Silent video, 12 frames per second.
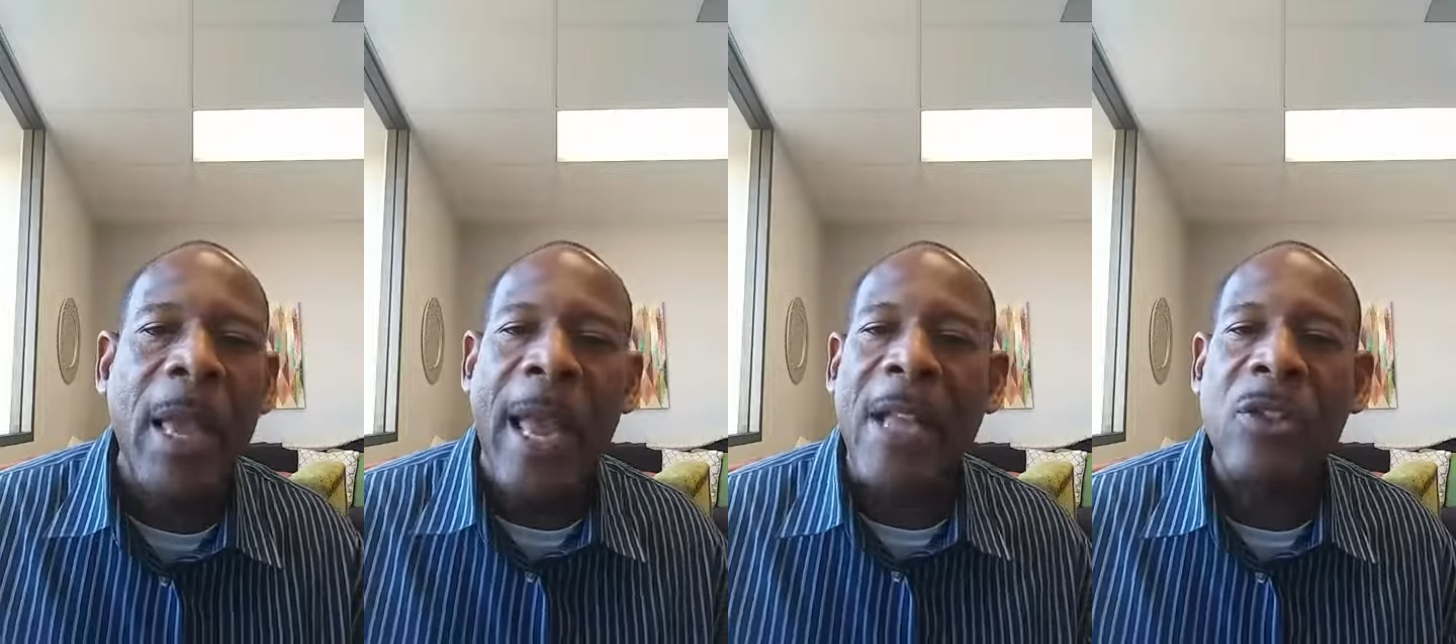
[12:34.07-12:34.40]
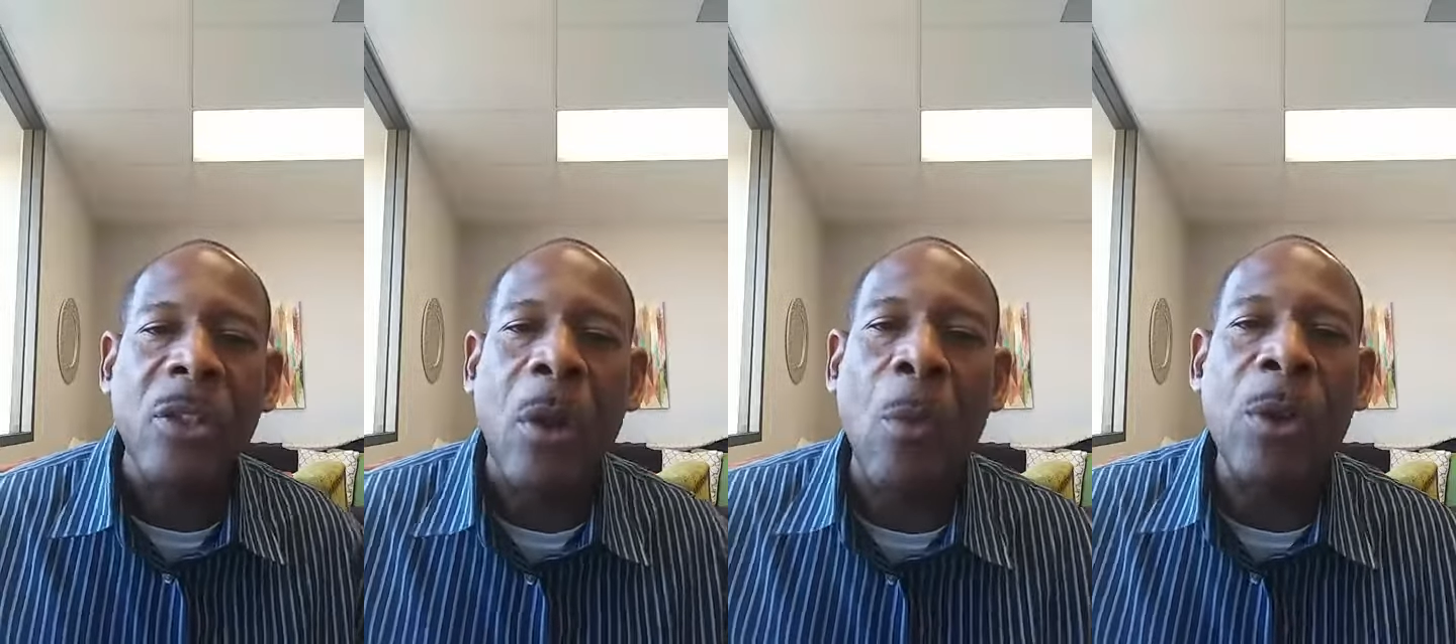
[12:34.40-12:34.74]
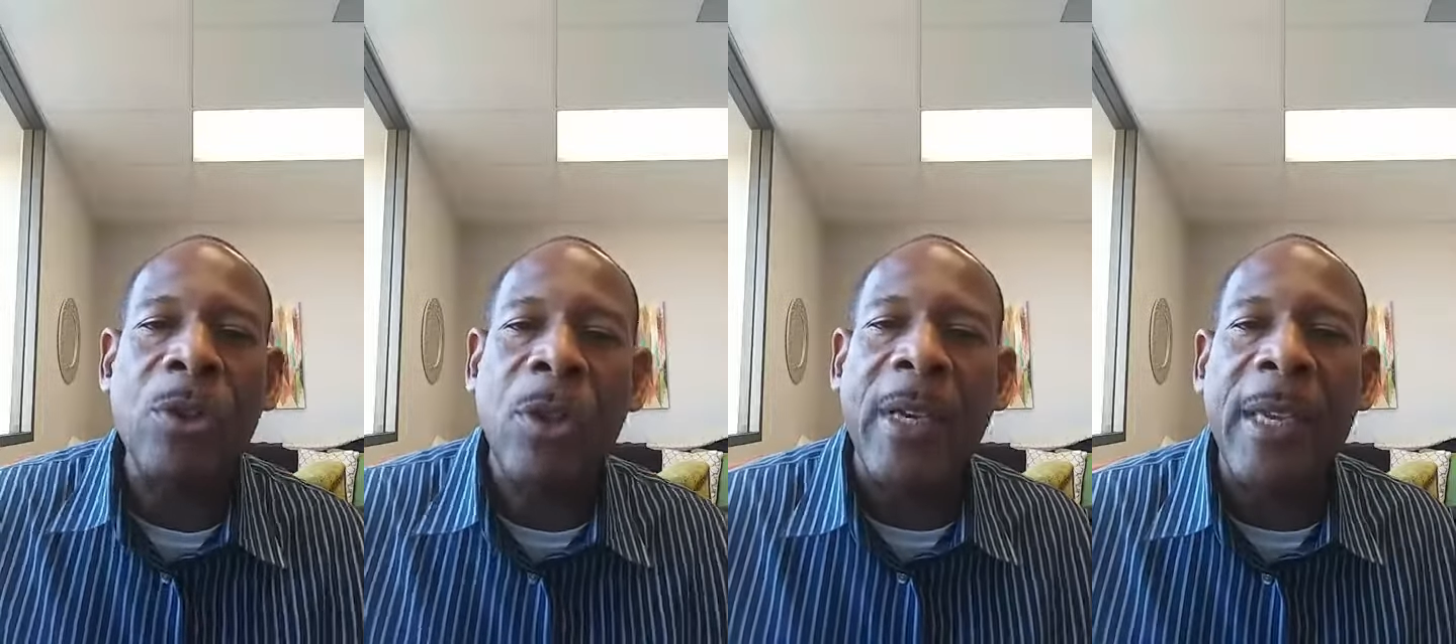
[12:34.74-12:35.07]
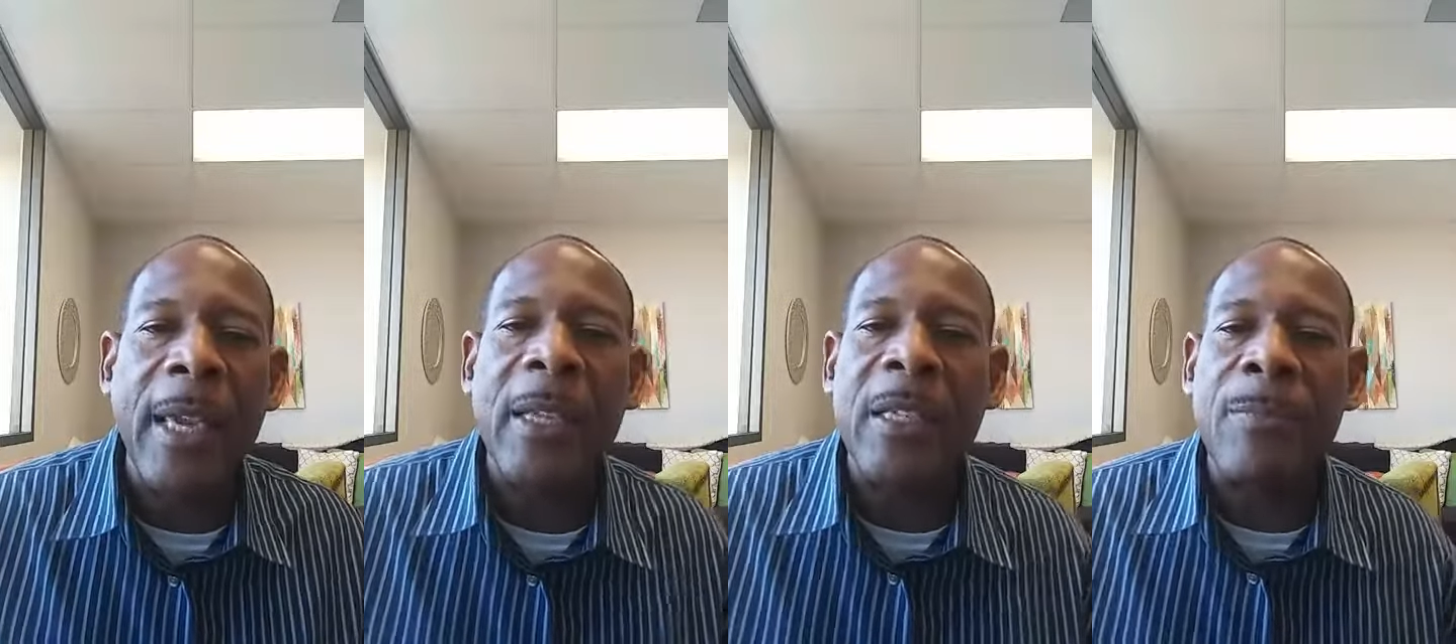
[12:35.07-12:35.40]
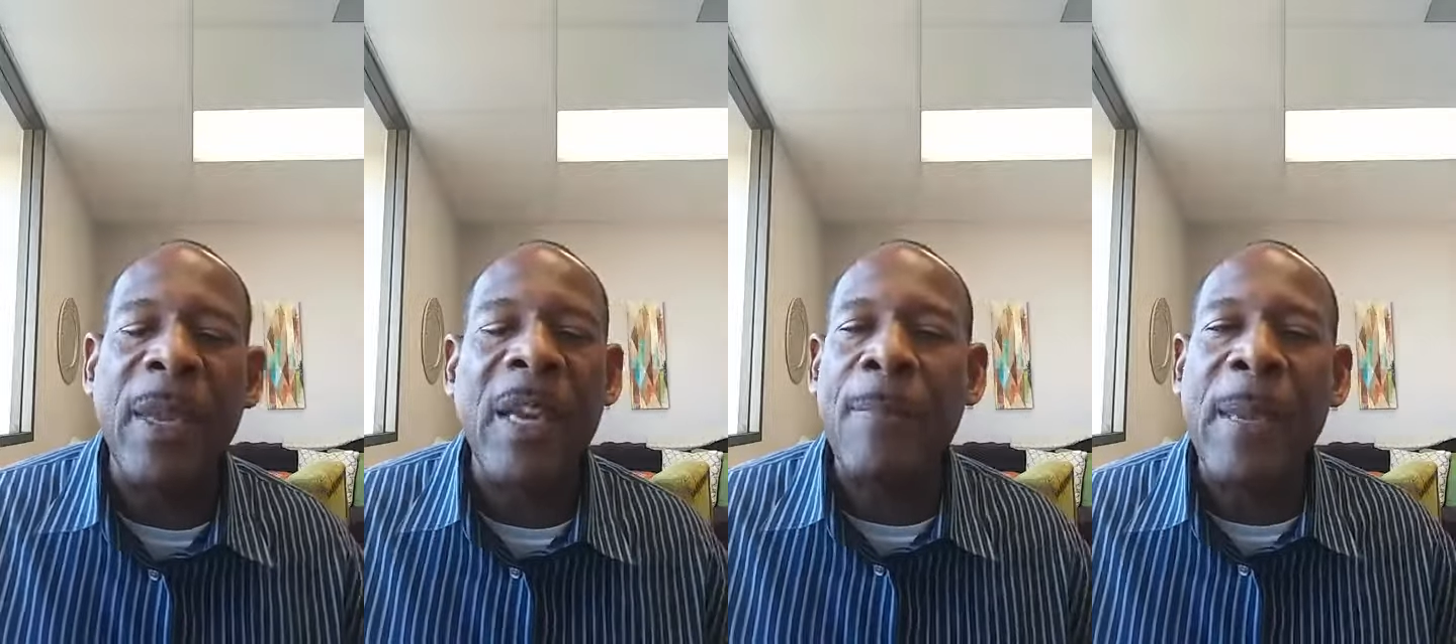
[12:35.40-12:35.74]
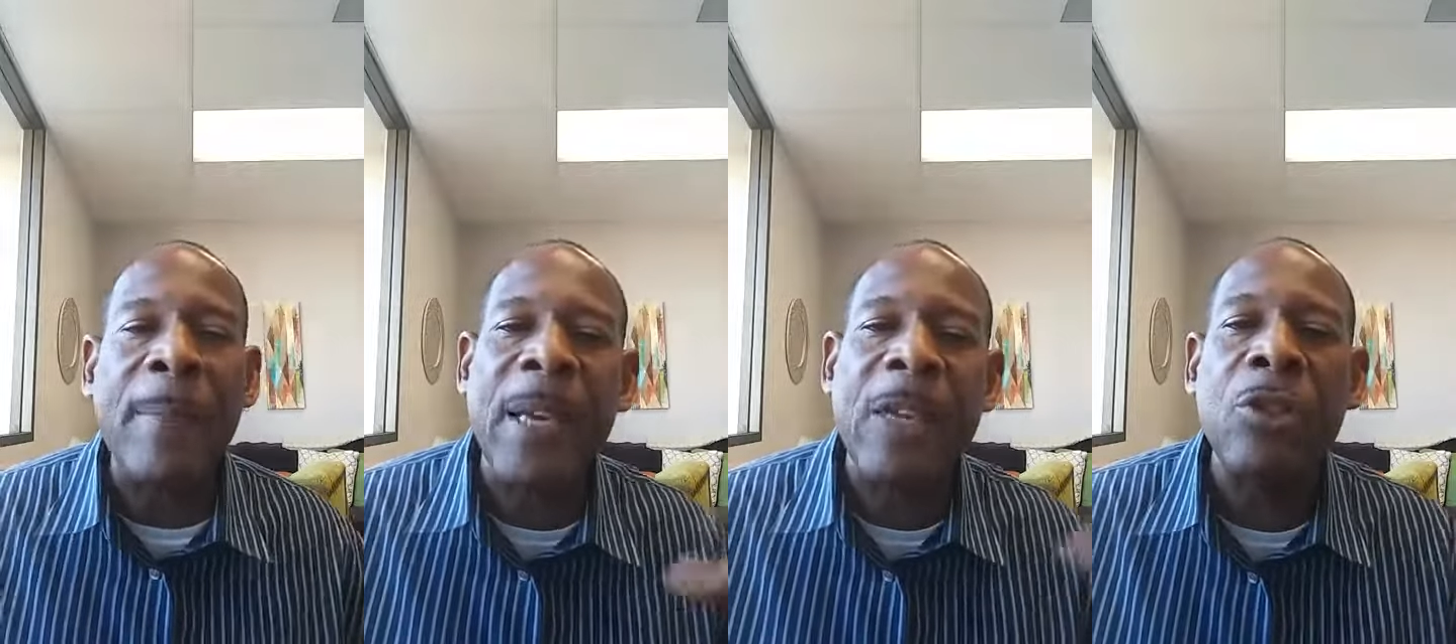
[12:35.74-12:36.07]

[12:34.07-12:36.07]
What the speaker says: And so I want you to get as many people as